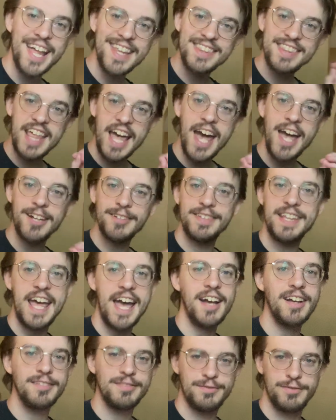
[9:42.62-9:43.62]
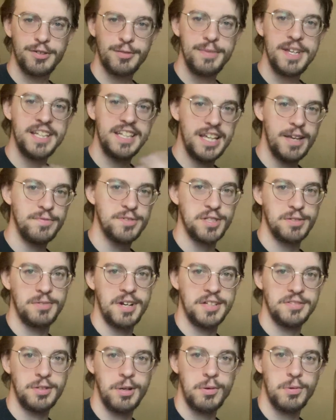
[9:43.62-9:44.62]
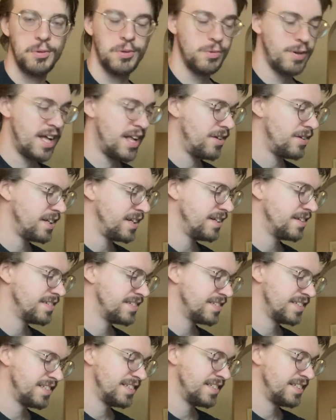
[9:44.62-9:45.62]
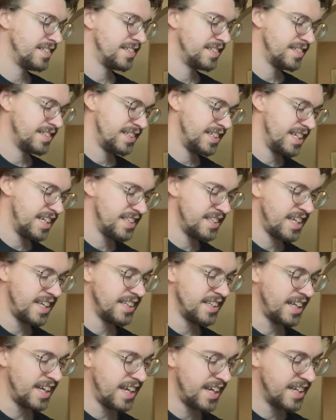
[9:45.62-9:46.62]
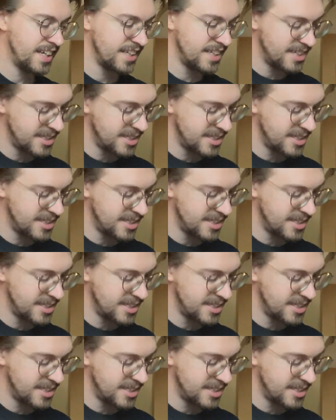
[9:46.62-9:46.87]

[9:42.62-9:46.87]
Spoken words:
That for me gives the right tonal quality. And then like